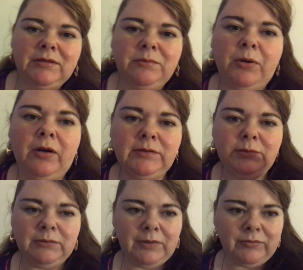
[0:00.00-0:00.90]
you party
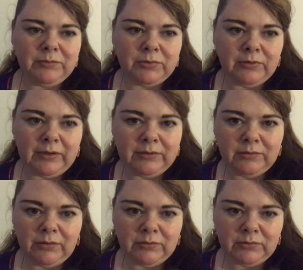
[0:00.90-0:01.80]
with them and everything, but like, you
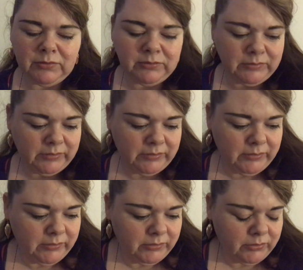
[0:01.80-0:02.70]
know, nothing's
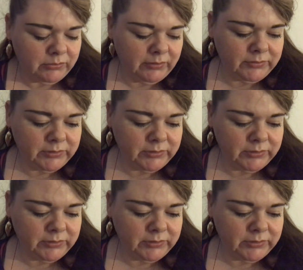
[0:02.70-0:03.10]
going on.